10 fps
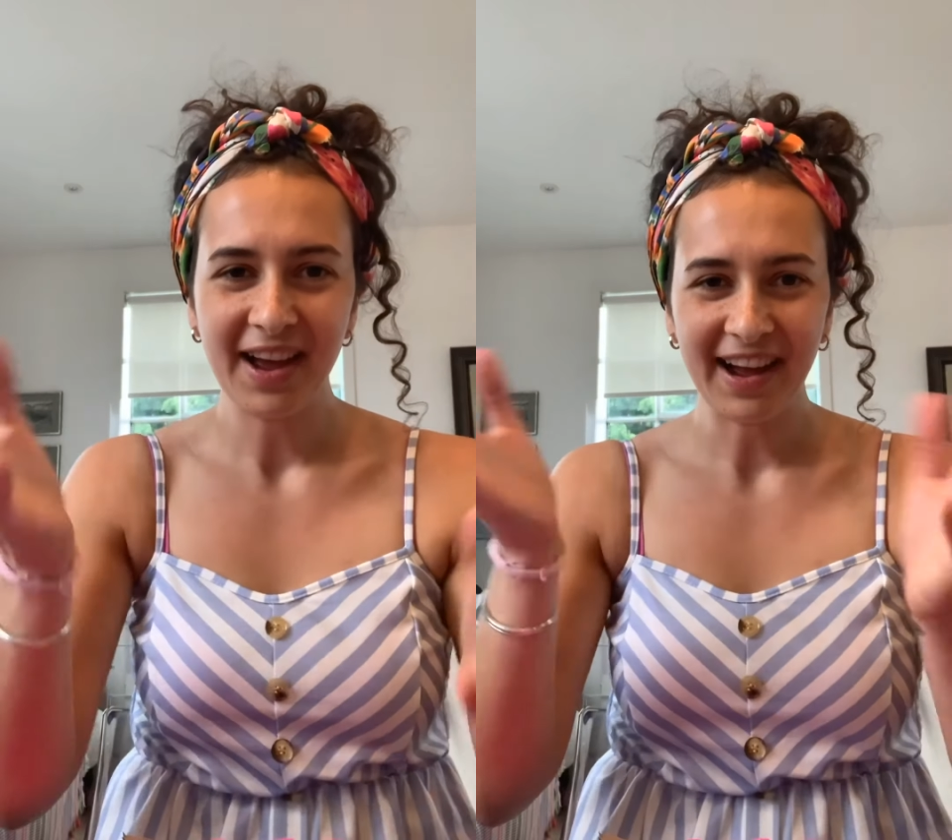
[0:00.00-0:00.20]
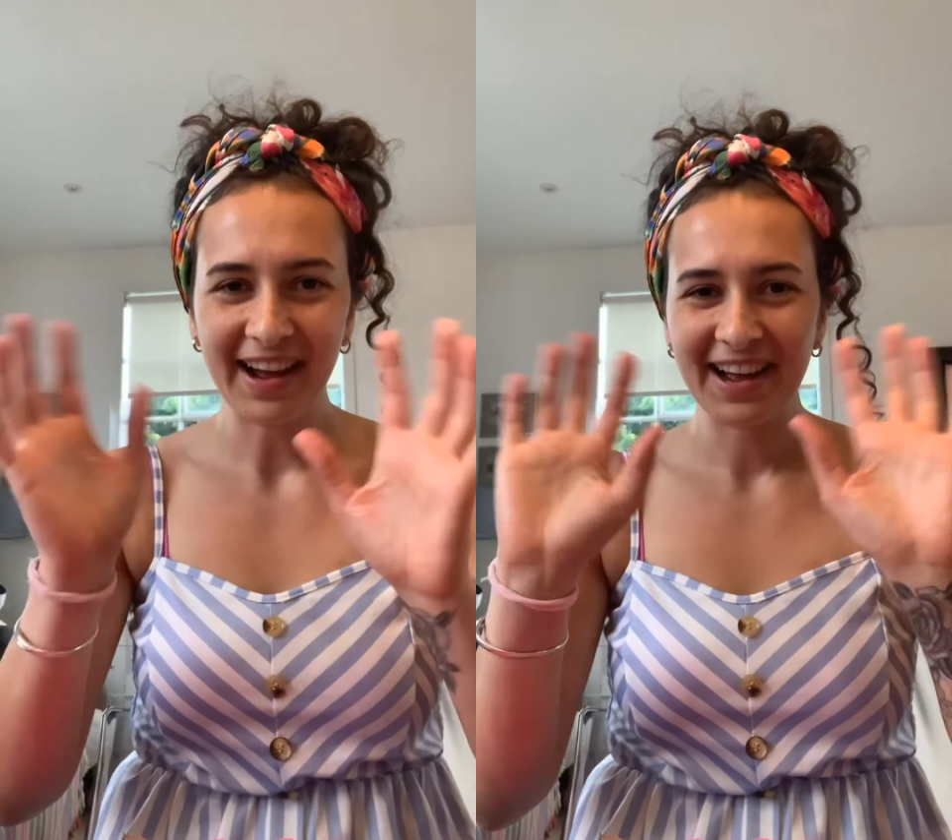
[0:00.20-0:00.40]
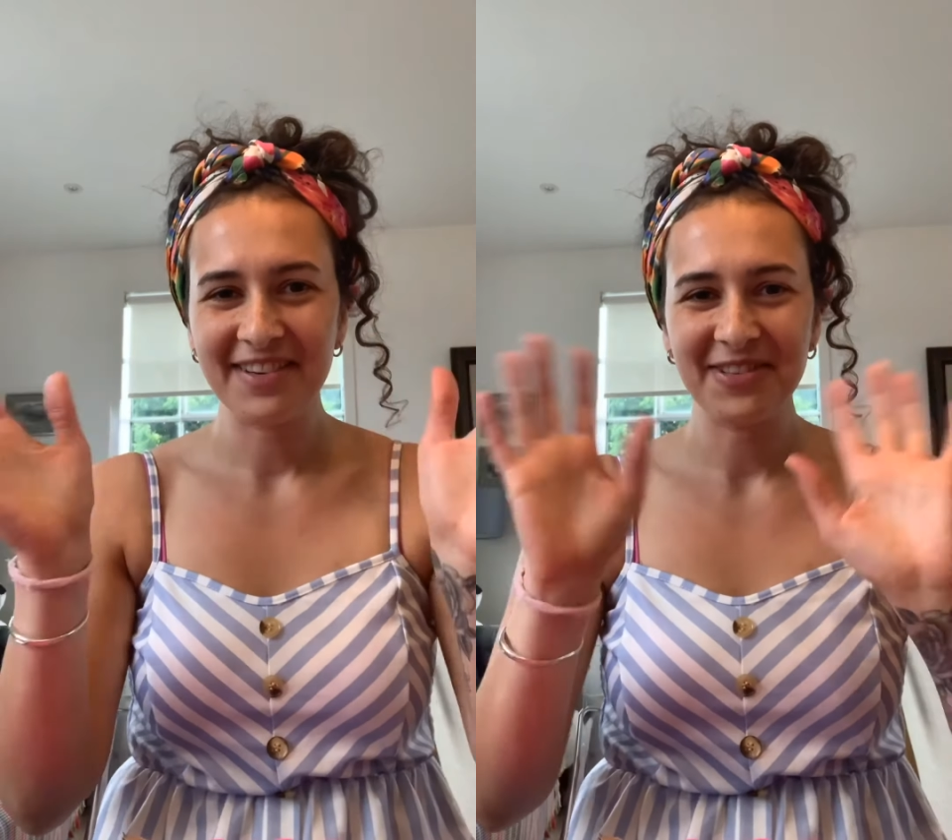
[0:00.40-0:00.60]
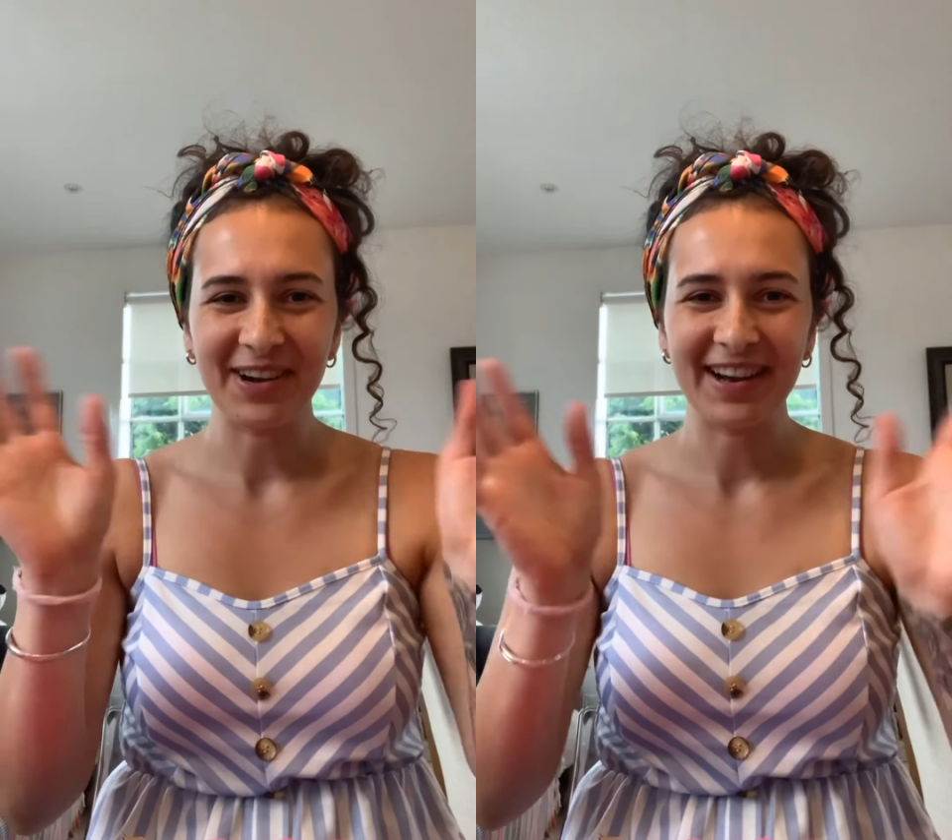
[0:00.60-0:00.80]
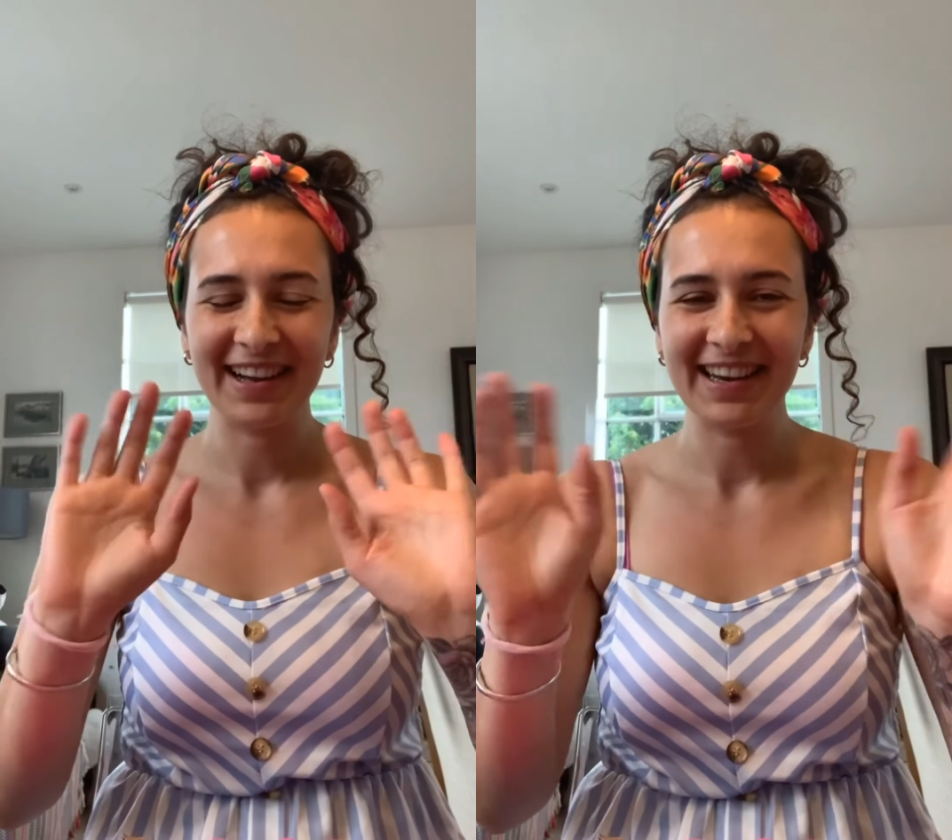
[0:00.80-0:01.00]
Hi
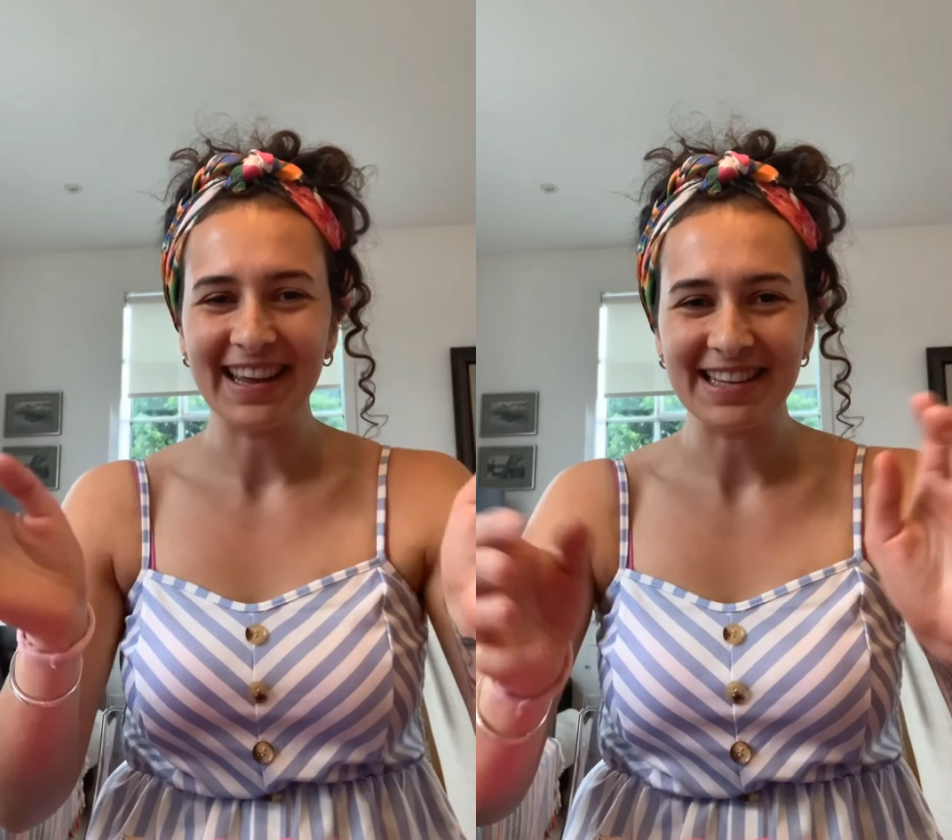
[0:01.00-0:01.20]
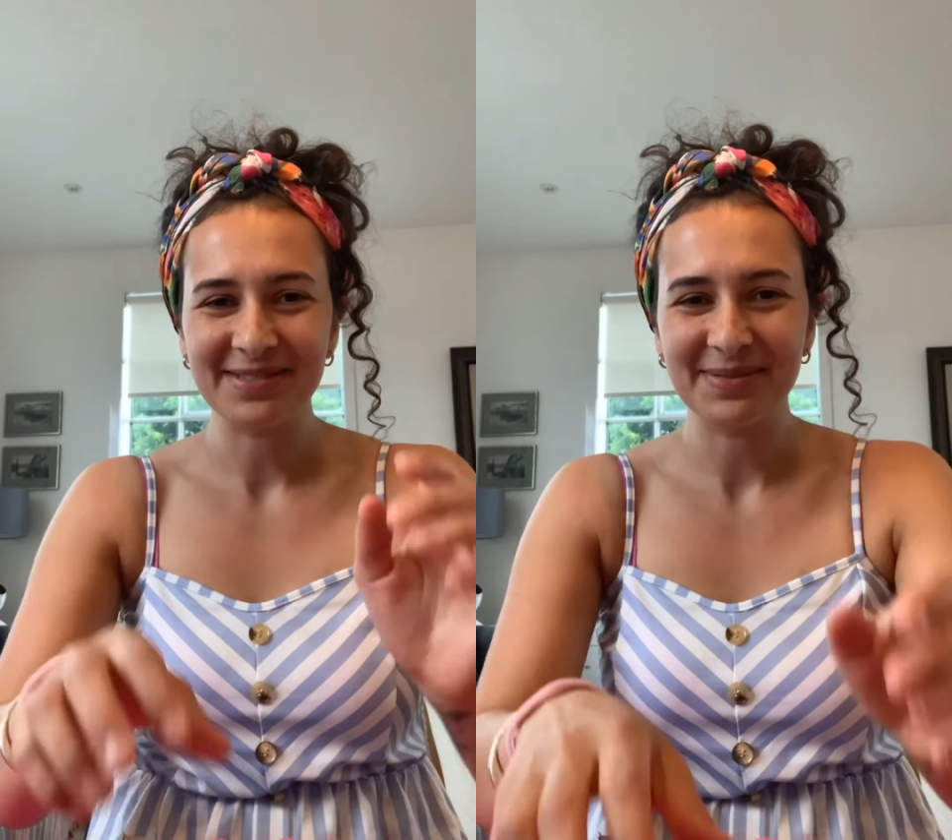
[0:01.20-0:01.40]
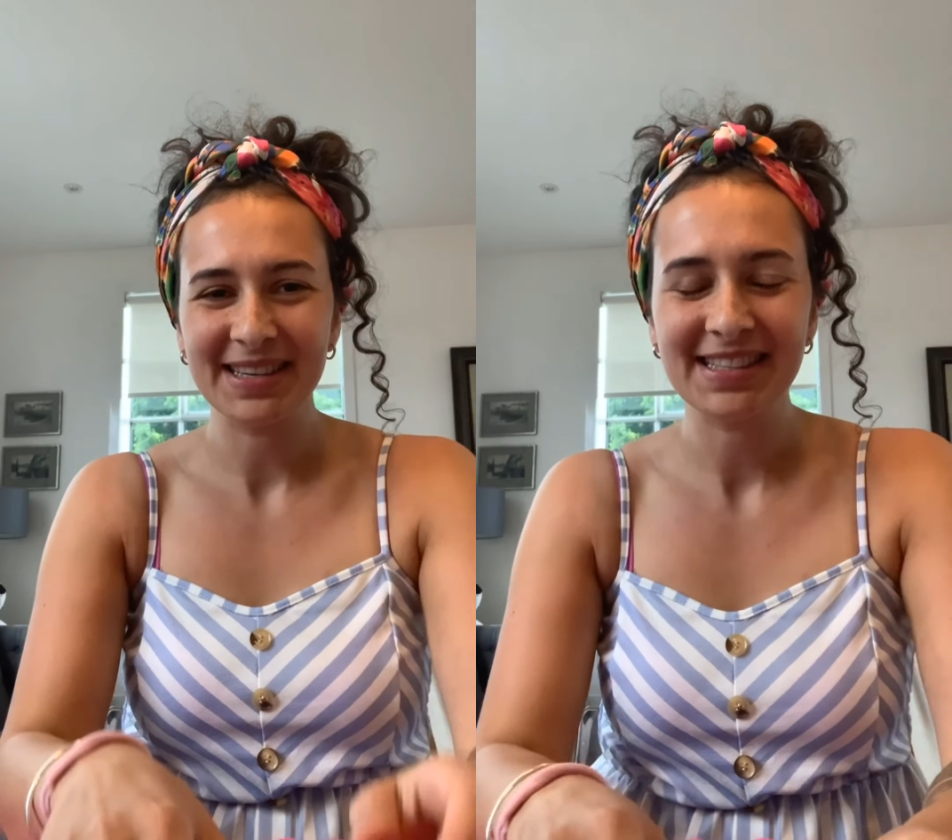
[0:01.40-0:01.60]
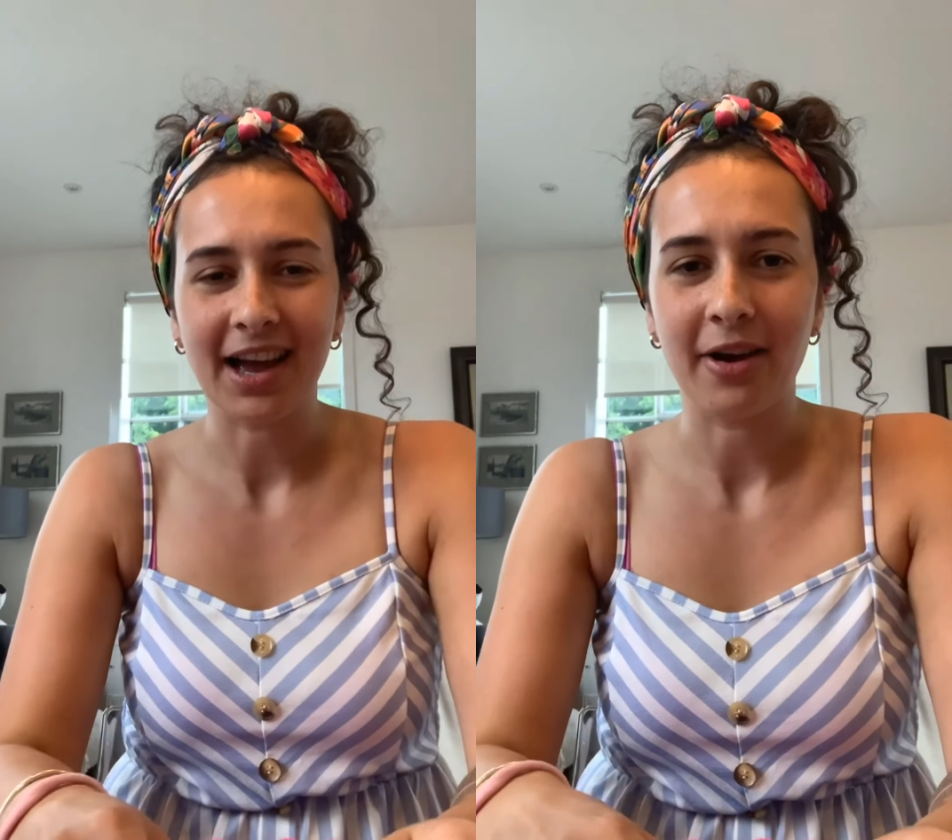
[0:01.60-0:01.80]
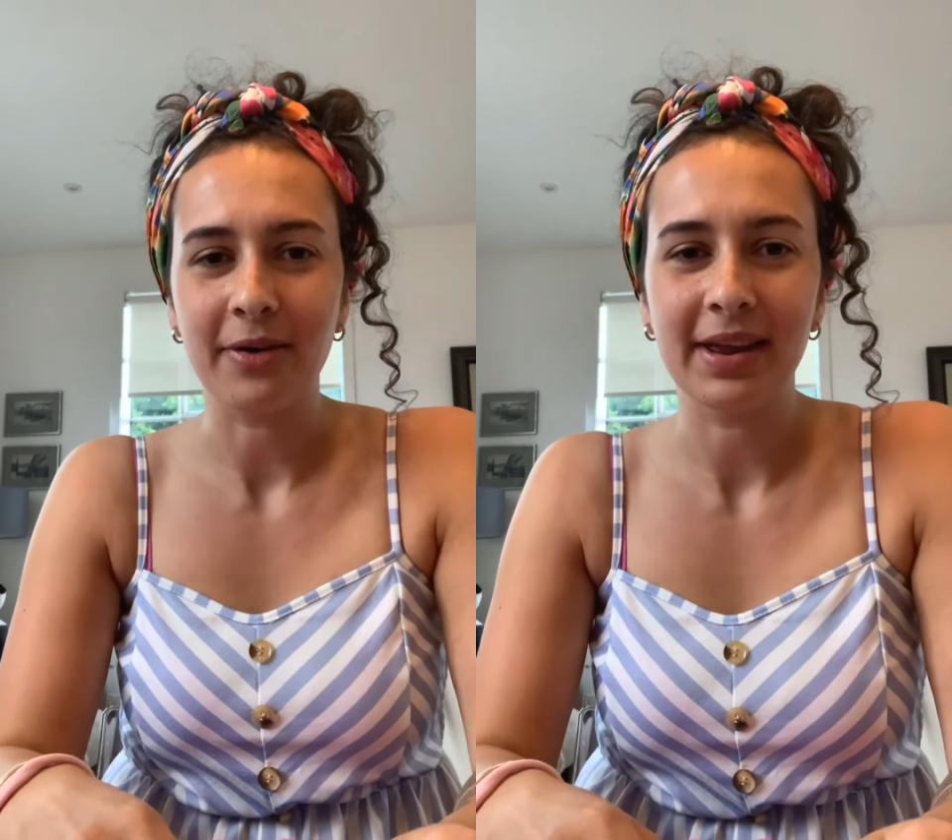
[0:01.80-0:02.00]
everyone, it's Miss
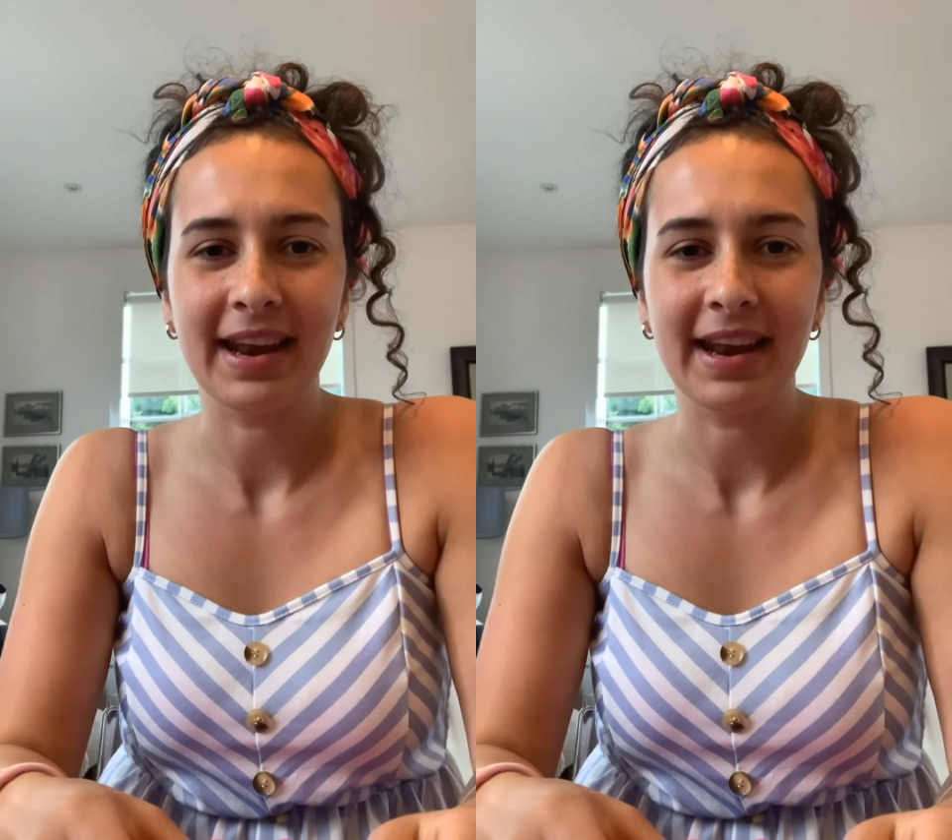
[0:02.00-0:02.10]
Cohen